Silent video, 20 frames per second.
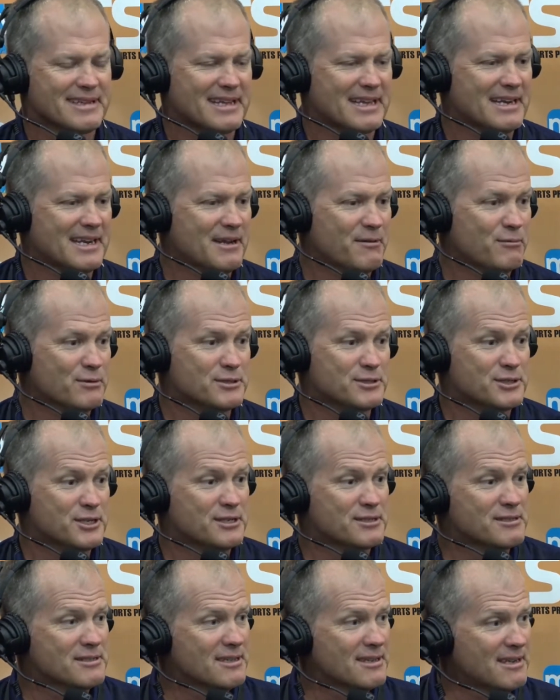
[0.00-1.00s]
And it was
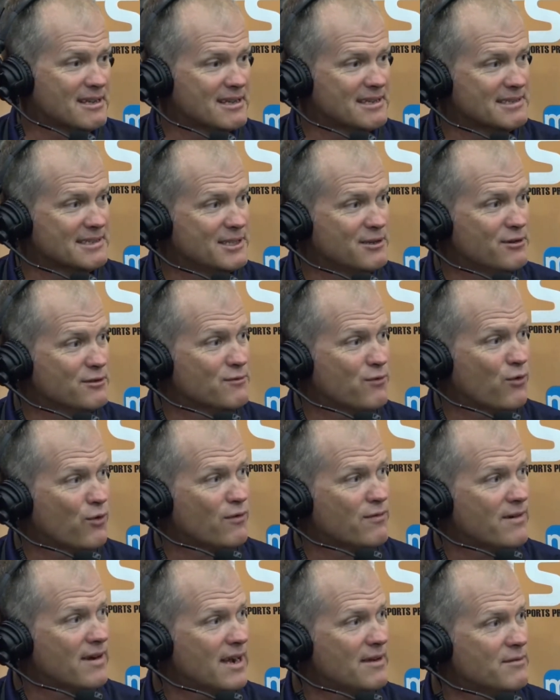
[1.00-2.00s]
just 4
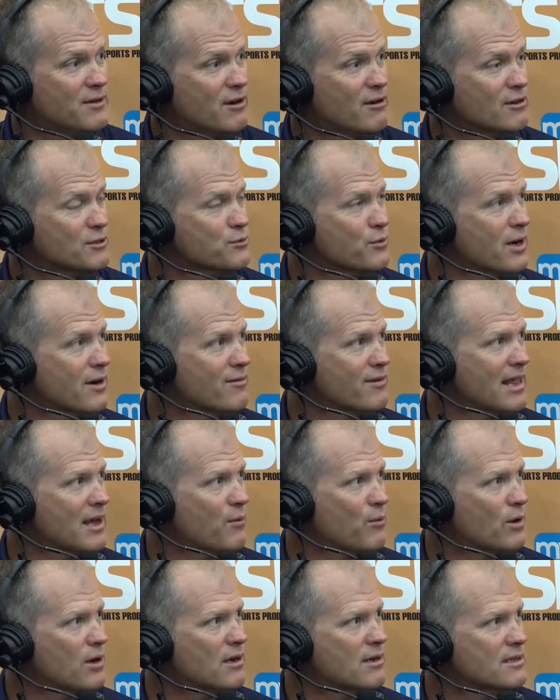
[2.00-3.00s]
or 5 years, whatever
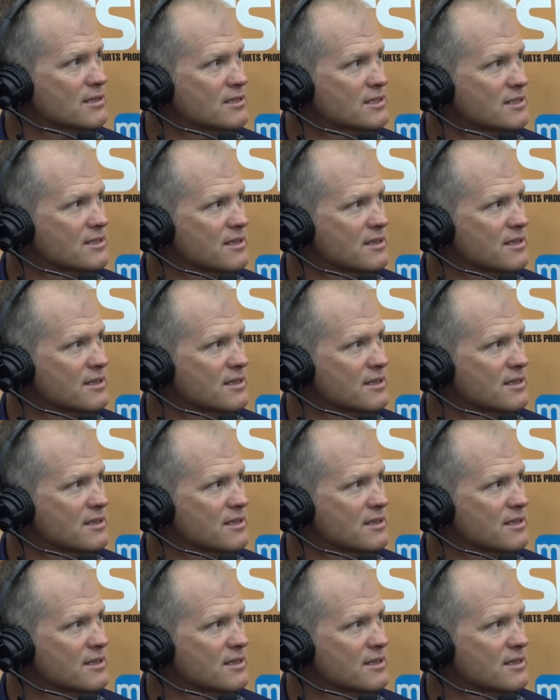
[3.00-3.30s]
that was,